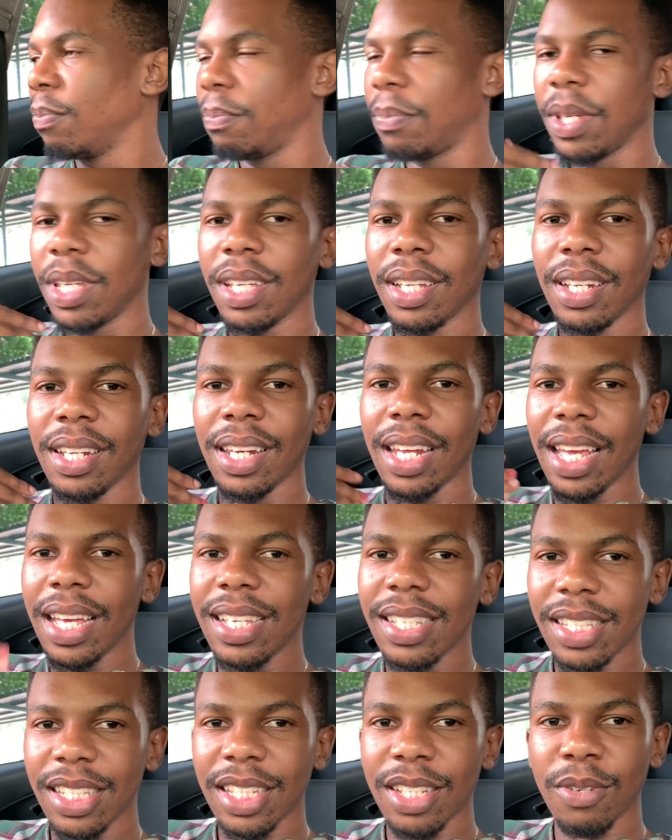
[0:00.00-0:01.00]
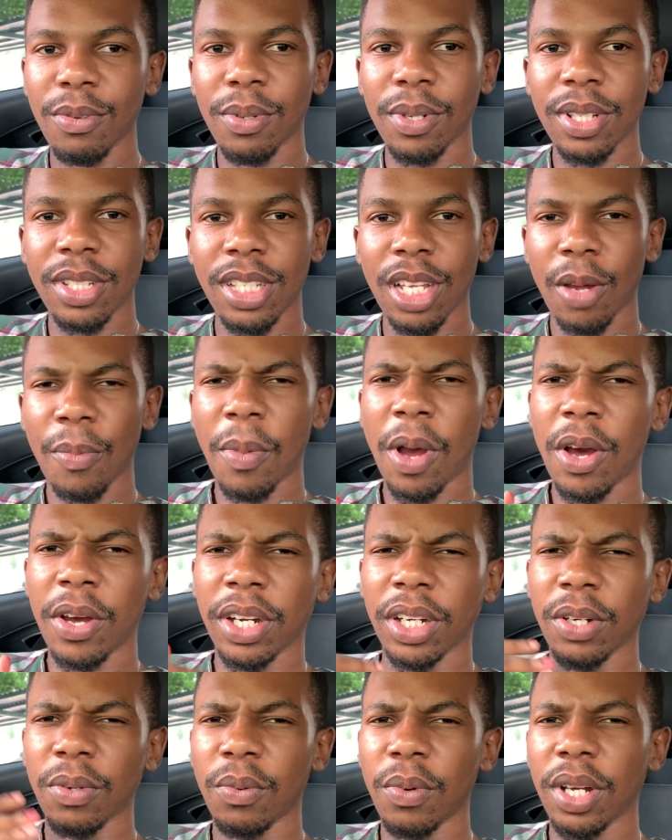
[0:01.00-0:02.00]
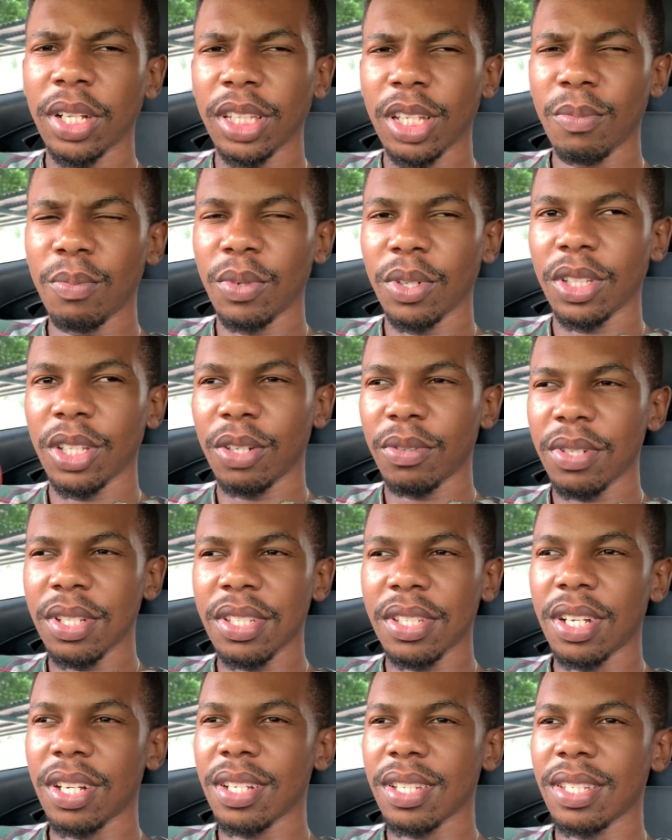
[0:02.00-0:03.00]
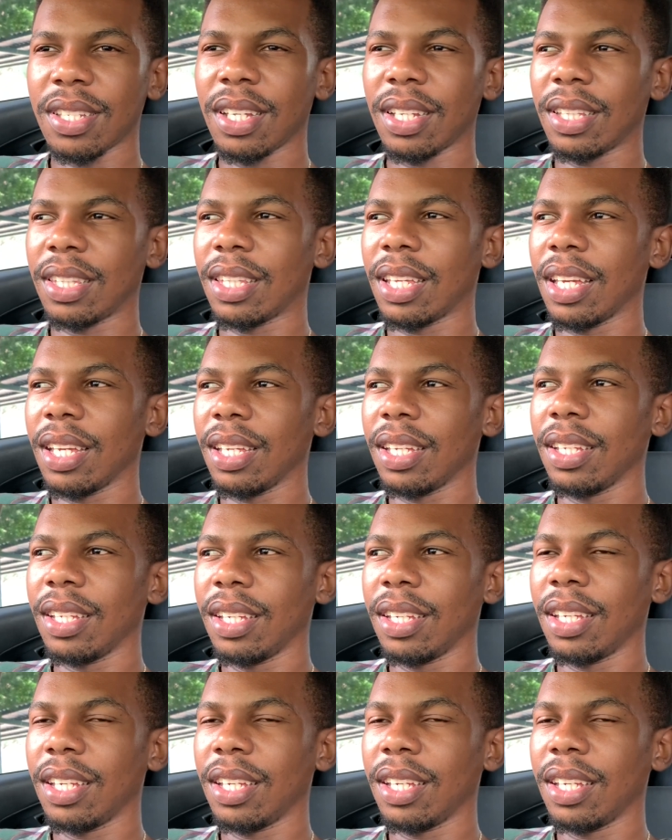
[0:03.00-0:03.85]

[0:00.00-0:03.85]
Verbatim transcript: being lazy will somehow reward them with the results that they